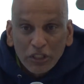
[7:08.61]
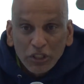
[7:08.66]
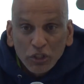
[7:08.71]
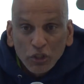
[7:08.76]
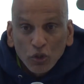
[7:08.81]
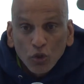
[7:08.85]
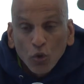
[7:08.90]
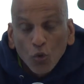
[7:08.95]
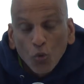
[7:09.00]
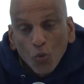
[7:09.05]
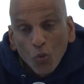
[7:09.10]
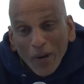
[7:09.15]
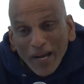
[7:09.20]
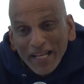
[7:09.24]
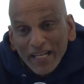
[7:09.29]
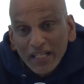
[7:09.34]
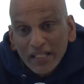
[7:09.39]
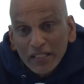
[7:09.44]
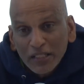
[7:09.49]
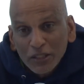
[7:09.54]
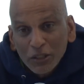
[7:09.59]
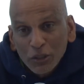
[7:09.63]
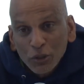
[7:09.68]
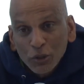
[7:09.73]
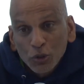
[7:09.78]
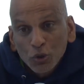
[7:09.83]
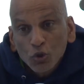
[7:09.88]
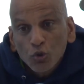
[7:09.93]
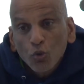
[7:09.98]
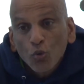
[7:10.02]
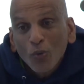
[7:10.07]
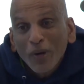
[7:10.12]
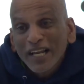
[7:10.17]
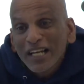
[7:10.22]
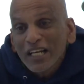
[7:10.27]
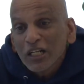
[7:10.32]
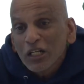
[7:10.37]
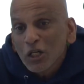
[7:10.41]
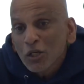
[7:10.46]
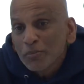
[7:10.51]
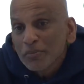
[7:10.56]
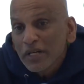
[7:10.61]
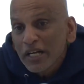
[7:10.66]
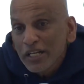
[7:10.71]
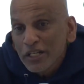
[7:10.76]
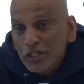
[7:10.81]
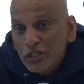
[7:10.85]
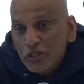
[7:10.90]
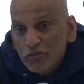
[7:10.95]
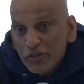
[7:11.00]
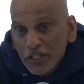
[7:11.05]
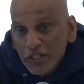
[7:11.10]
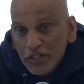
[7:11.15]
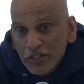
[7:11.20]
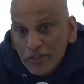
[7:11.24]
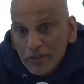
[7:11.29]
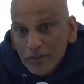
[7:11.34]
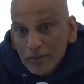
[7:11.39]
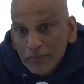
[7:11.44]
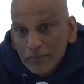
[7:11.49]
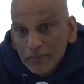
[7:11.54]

to know when to welcome a stranger,